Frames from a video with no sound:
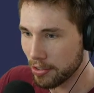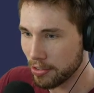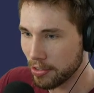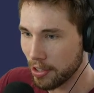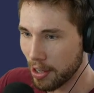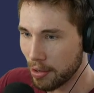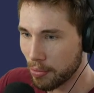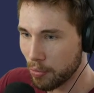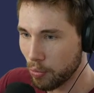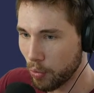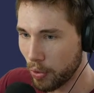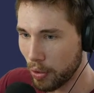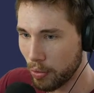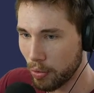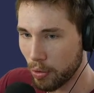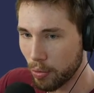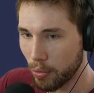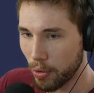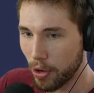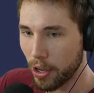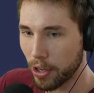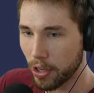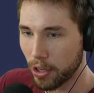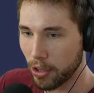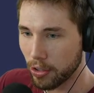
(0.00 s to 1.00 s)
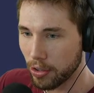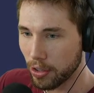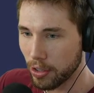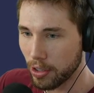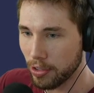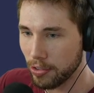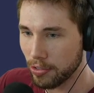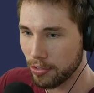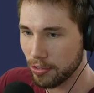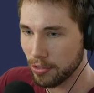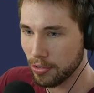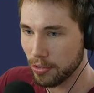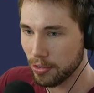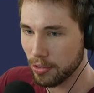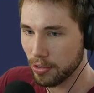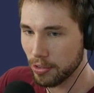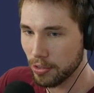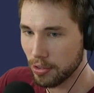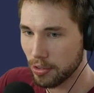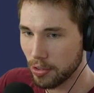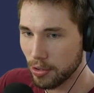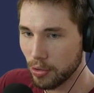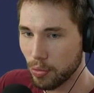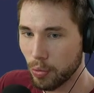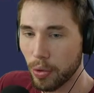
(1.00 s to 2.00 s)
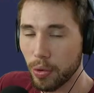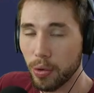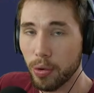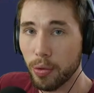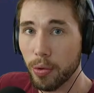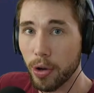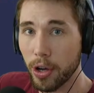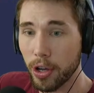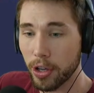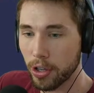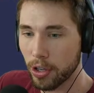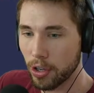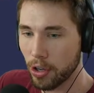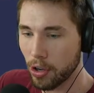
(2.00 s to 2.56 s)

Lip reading: time we were working on this, we were working